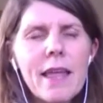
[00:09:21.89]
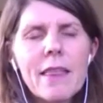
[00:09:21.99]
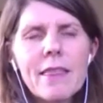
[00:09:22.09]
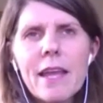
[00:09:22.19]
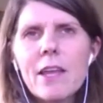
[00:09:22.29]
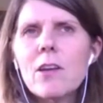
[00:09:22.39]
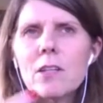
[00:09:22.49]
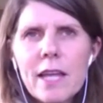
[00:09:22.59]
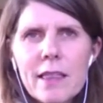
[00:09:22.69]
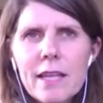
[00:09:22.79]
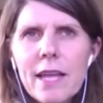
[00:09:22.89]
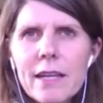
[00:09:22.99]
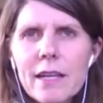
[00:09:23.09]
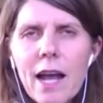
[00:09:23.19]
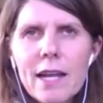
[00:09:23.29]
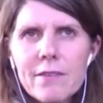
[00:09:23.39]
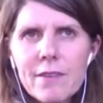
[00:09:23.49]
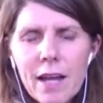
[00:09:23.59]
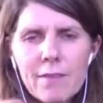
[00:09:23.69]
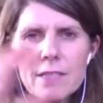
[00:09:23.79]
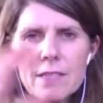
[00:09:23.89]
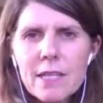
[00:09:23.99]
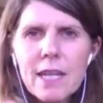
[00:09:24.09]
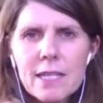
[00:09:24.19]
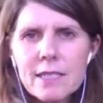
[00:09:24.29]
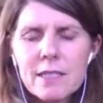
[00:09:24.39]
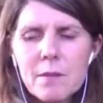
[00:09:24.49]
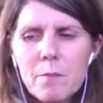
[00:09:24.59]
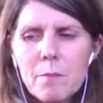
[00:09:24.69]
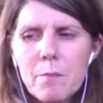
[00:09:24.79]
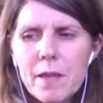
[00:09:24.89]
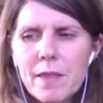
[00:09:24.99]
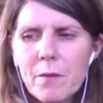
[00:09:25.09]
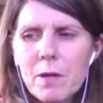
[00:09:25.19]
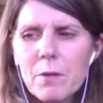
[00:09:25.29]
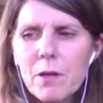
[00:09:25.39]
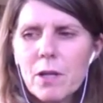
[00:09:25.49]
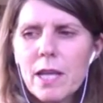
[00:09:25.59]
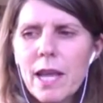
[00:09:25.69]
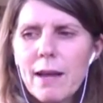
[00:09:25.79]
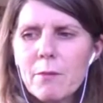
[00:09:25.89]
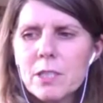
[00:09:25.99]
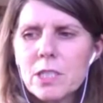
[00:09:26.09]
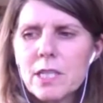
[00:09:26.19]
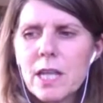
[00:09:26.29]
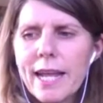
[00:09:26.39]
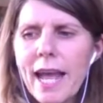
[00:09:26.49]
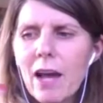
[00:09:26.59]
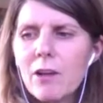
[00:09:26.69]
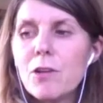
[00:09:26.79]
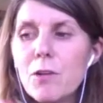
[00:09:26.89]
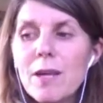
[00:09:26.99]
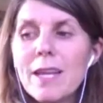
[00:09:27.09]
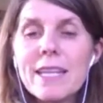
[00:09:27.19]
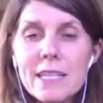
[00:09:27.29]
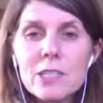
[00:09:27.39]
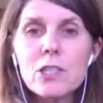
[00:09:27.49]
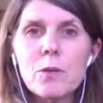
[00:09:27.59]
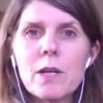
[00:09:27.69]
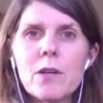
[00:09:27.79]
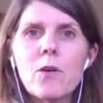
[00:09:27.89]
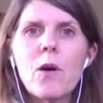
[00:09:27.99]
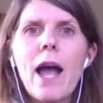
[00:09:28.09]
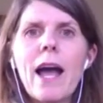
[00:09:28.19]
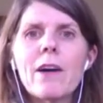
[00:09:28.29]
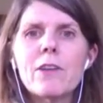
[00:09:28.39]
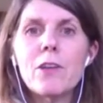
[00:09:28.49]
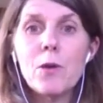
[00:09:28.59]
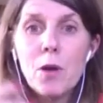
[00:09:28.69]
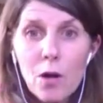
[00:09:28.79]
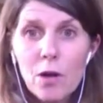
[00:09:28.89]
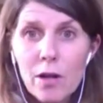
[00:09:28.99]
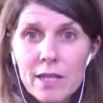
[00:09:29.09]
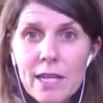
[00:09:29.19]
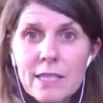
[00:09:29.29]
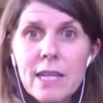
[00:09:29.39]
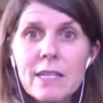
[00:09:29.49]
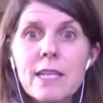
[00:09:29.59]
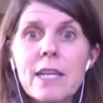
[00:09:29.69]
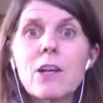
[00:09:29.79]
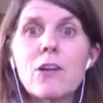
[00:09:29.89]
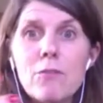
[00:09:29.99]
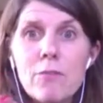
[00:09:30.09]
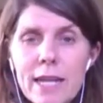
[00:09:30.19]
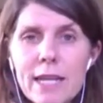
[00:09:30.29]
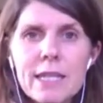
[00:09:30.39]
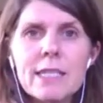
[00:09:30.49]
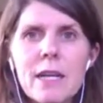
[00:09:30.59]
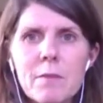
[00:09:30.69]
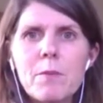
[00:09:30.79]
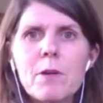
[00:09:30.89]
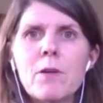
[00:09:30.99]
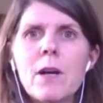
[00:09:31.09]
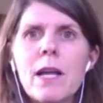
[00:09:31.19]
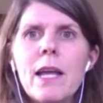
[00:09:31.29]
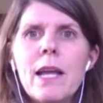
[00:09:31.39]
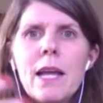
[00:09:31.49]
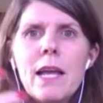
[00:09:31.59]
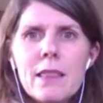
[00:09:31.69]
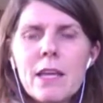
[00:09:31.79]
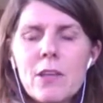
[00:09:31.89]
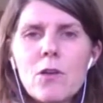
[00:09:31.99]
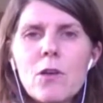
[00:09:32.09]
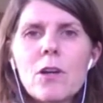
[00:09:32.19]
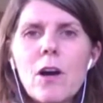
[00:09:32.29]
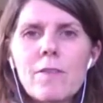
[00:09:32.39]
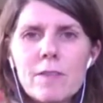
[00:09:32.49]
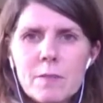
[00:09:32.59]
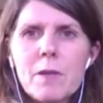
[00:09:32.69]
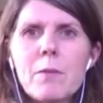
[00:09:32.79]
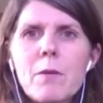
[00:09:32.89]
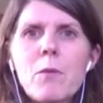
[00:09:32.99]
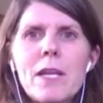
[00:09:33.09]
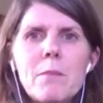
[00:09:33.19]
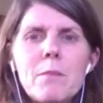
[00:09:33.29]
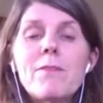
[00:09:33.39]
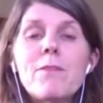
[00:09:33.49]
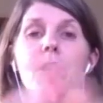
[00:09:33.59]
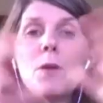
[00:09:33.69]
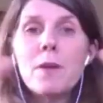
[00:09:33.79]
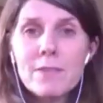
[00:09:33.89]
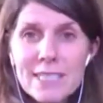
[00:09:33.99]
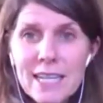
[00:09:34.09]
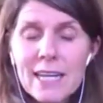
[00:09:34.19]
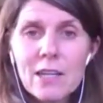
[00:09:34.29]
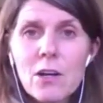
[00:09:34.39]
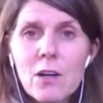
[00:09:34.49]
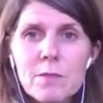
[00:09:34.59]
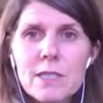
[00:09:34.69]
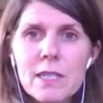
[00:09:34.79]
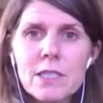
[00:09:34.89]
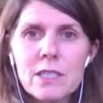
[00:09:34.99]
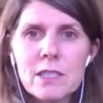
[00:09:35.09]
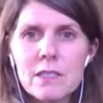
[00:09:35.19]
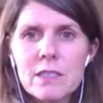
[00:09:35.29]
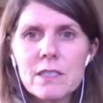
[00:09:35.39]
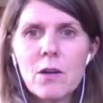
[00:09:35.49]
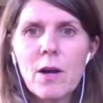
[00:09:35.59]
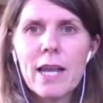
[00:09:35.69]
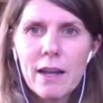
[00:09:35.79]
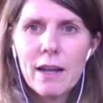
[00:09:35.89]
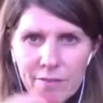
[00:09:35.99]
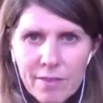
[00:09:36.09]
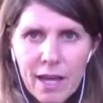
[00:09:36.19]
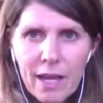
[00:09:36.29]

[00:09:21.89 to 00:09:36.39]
Thank you, because I think that kind of covers the next bit that we were looking at, which is like, how do you lead into it, or how do you hook? And that sounds like a great example that you could offer to people before you even start the conversation. So I love that.